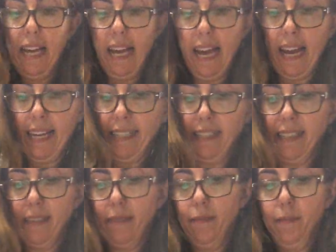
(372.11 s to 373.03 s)
And
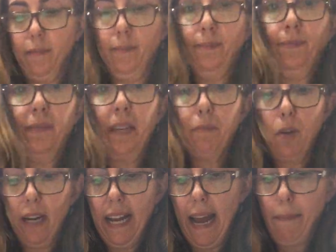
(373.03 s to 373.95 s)
I'm
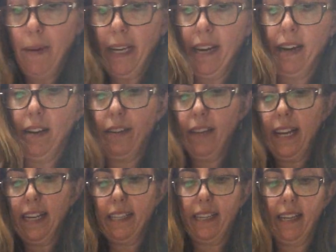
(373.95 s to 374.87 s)
quite happy now
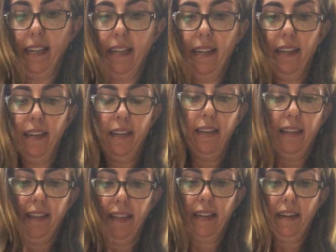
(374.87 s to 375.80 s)
that
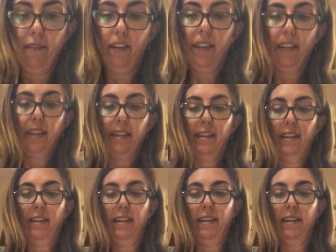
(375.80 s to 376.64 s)
everything